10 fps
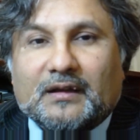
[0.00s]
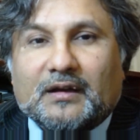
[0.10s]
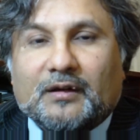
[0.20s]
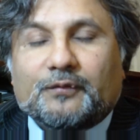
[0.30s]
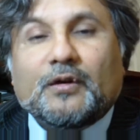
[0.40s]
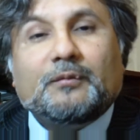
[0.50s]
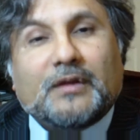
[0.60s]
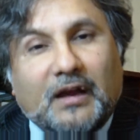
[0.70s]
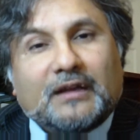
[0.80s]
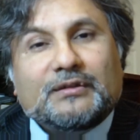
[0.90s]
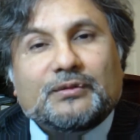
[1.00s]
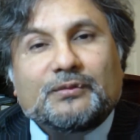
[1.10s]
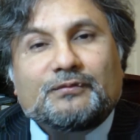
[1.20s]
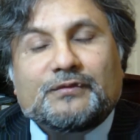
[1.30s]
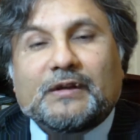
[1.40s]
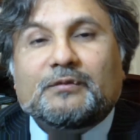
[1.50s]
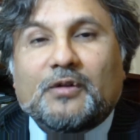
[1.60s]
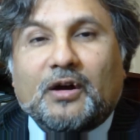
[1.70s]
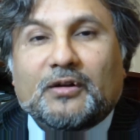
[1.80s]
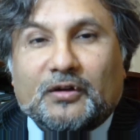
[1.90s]
from classroom, we have
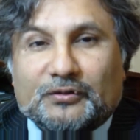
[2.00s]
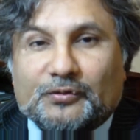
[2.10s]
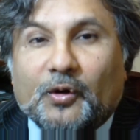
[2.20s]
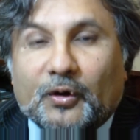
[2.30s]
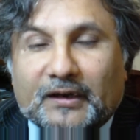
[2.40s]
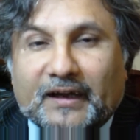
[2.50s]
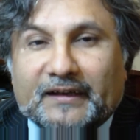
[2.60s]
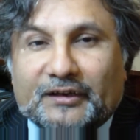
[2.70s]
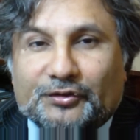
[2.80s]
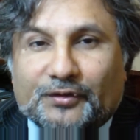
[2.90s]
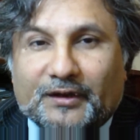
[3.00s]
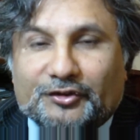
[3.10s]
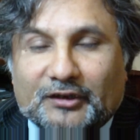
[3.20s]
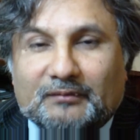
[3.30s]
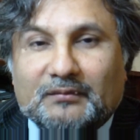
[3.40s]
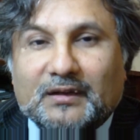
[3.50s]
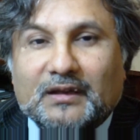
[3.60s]
gone on to online education.